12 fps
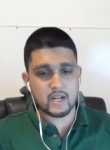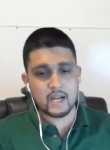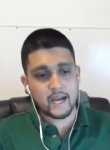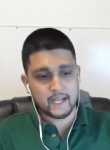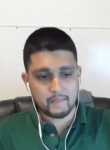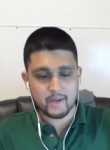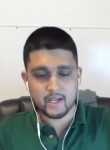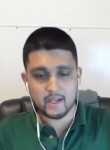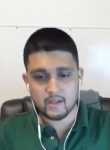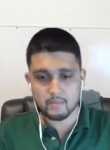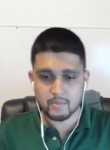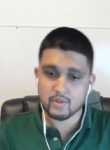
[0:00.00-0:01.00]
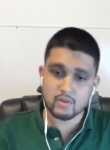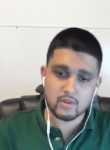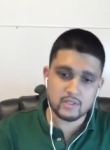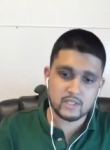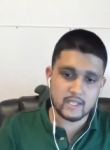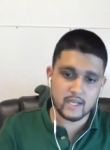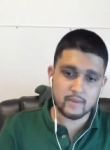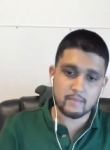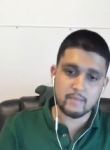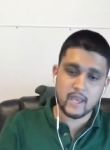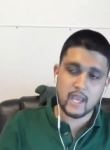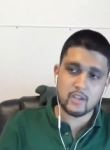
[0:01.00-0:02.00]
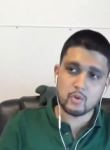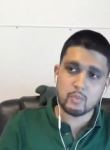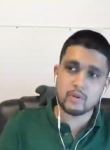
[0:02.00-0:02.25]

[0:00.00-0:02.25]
not hiding behind a computer all the time, and you